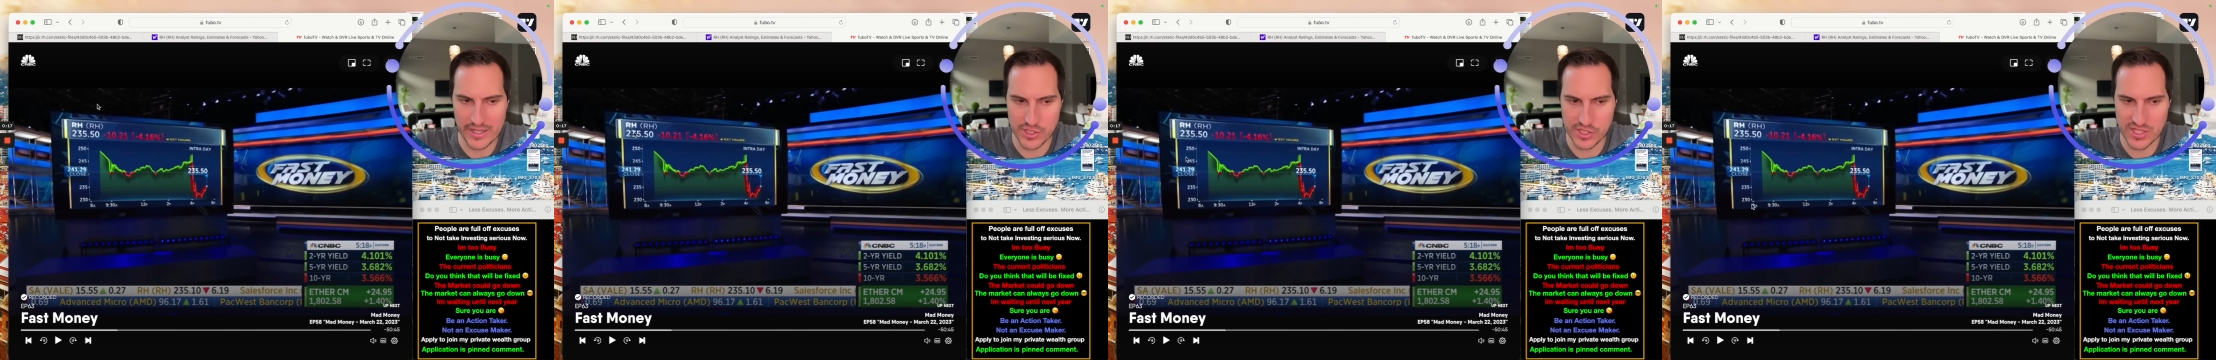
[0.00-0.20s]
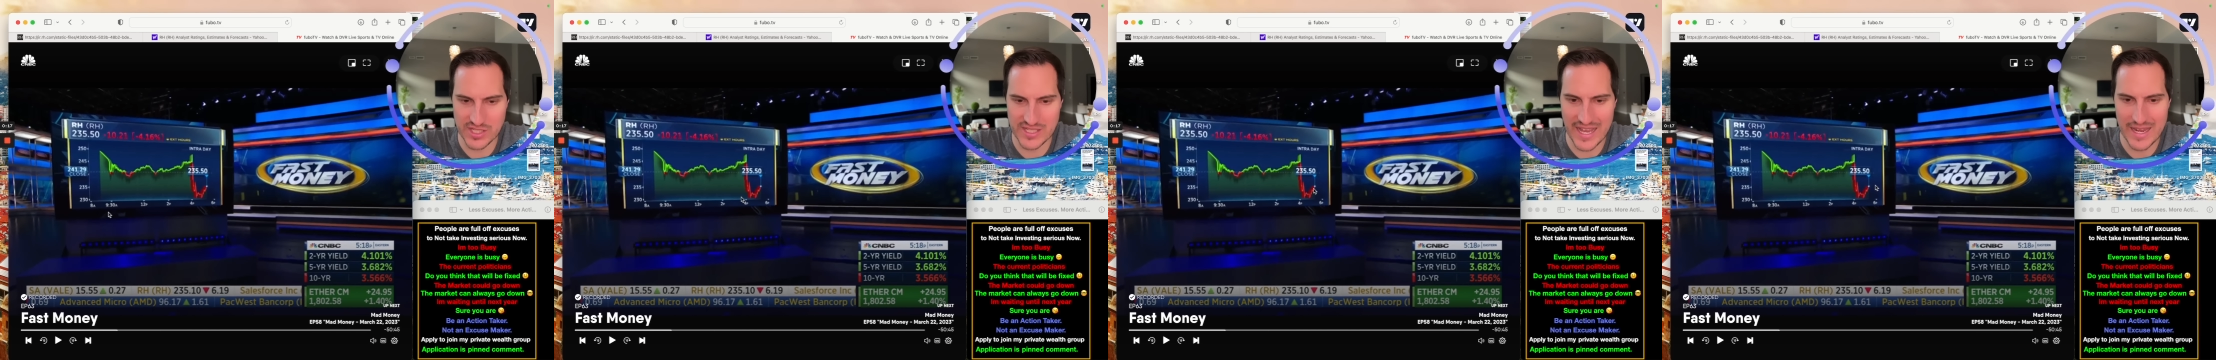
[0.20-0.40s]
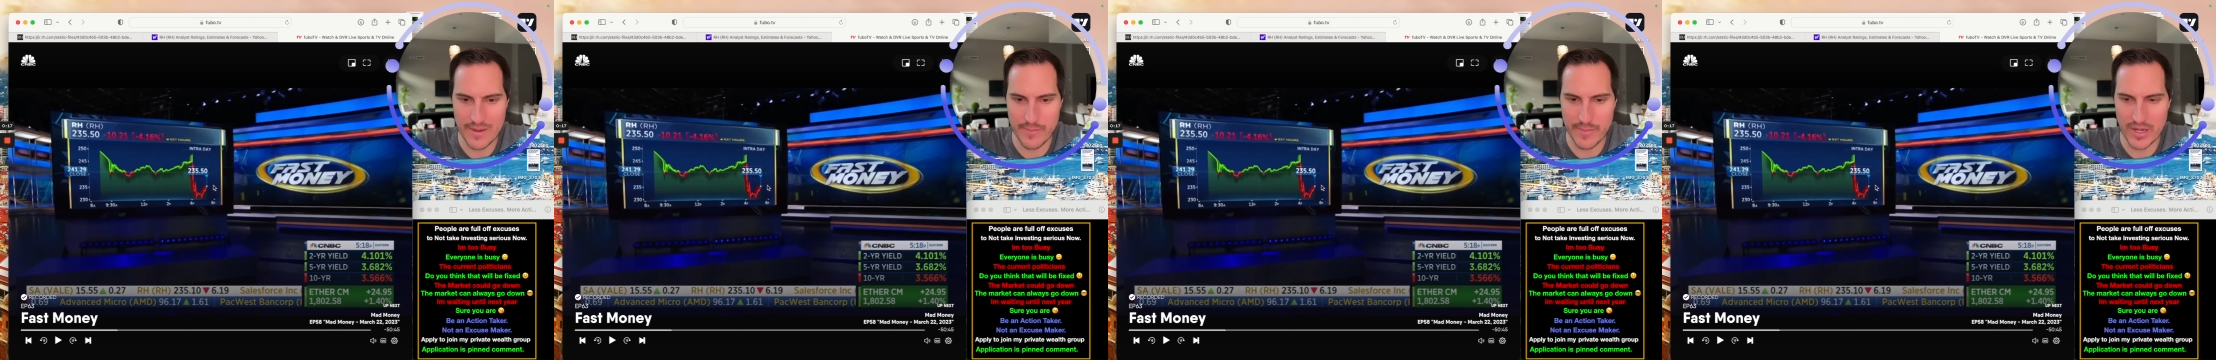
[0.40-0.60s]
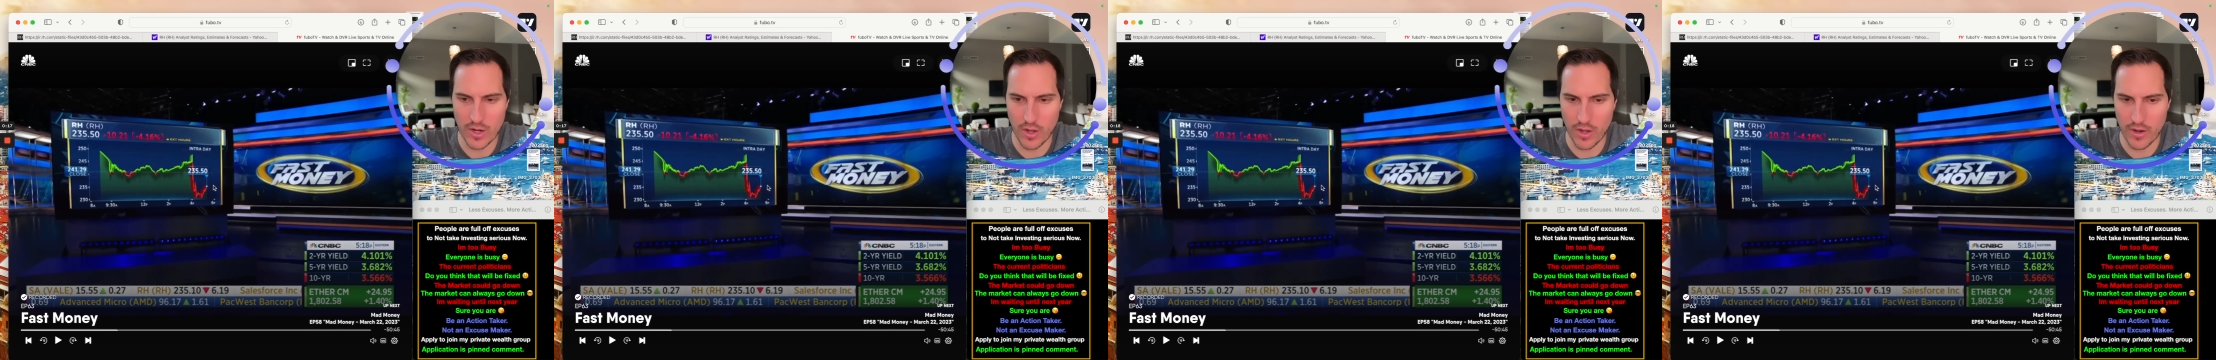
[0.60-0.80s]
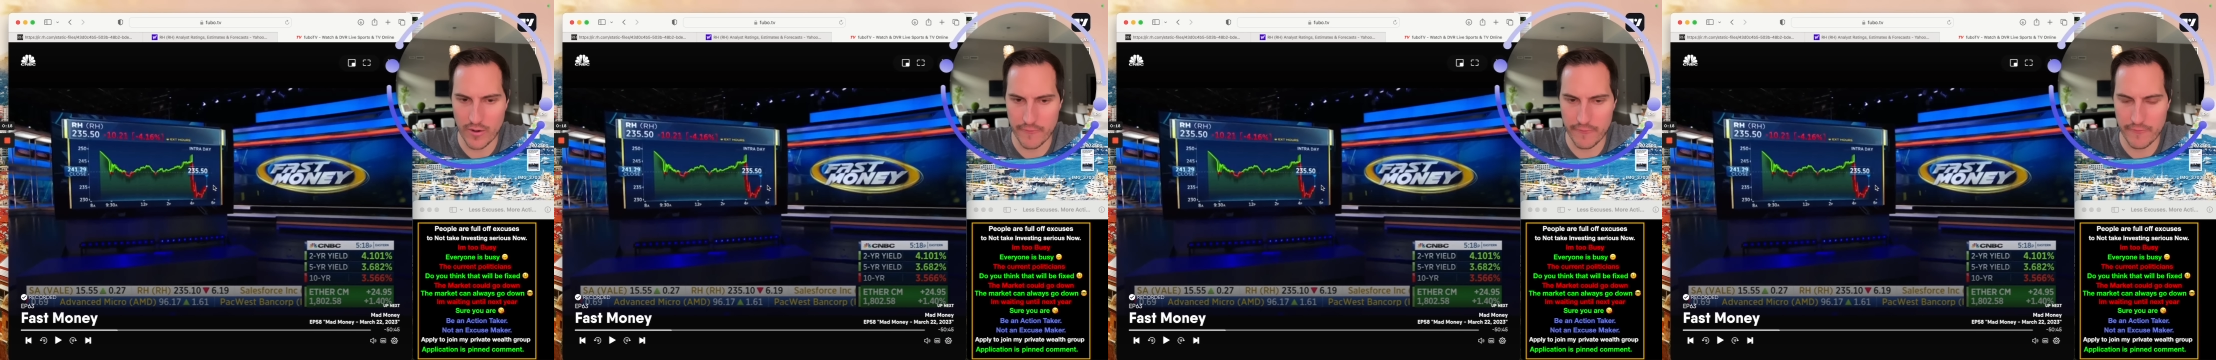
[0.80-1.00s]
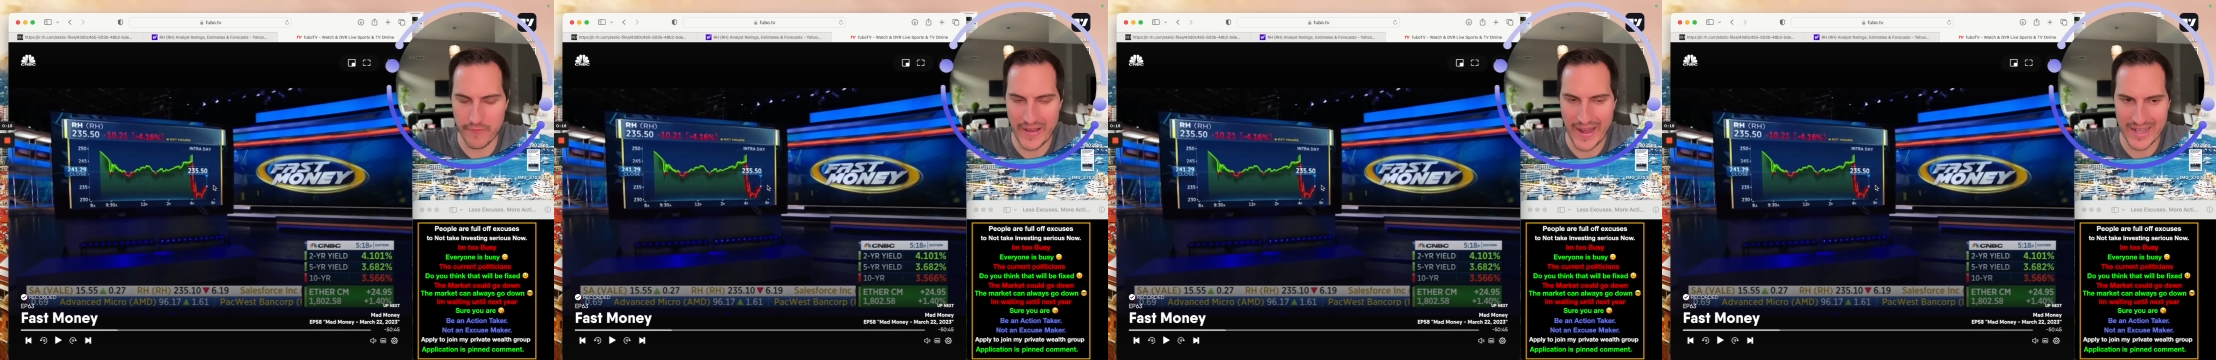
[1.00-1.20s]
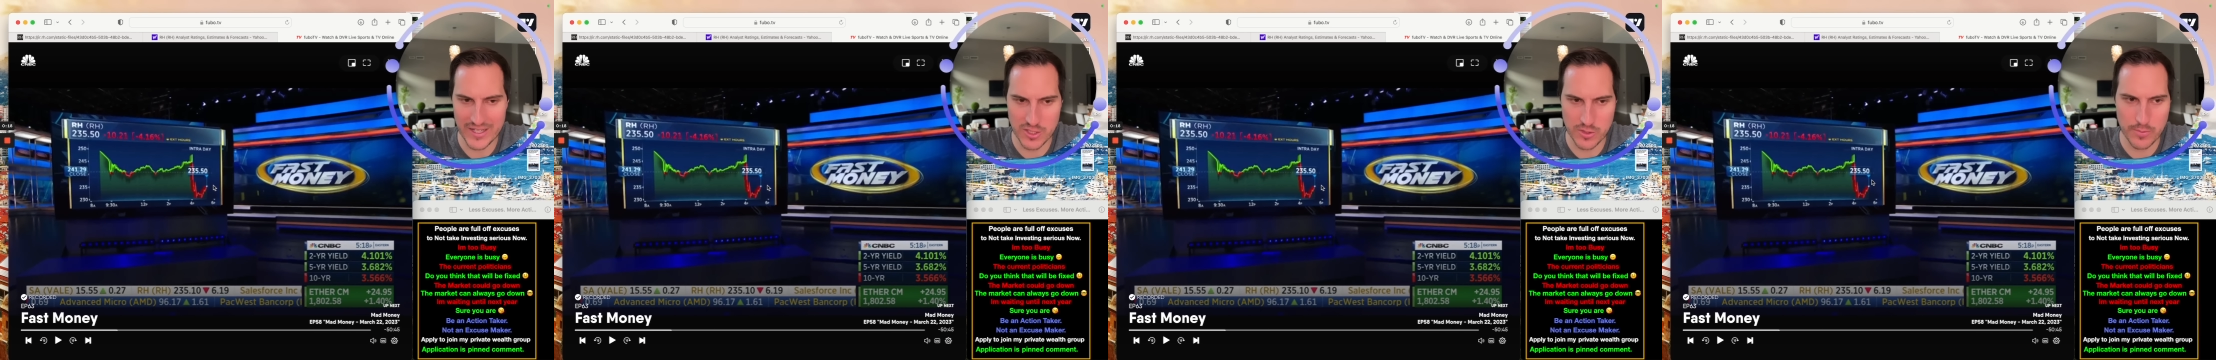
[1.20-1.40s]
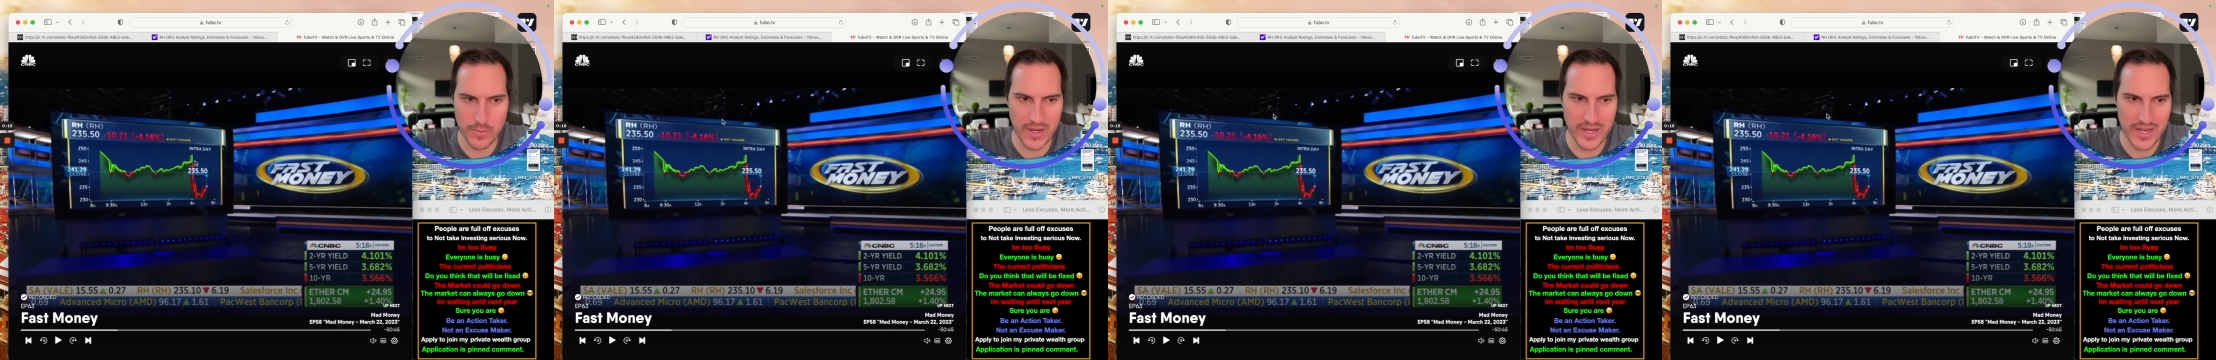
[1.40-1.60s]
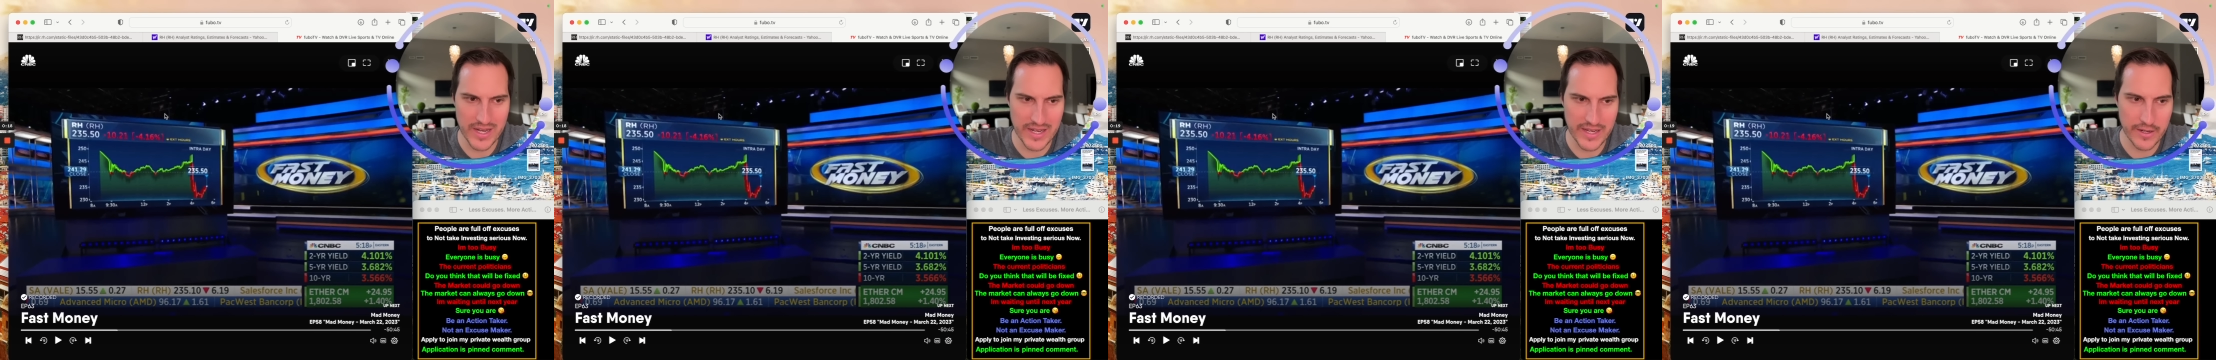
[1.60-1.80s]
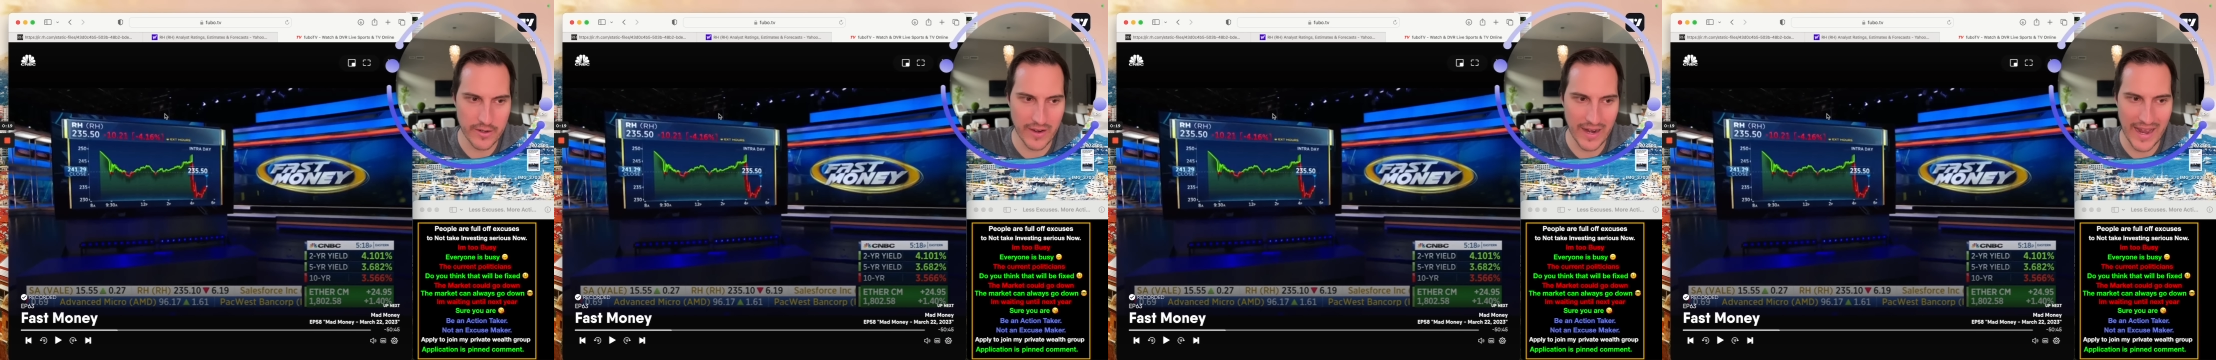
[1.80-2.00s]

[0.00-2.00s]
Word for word: segment on fast money here.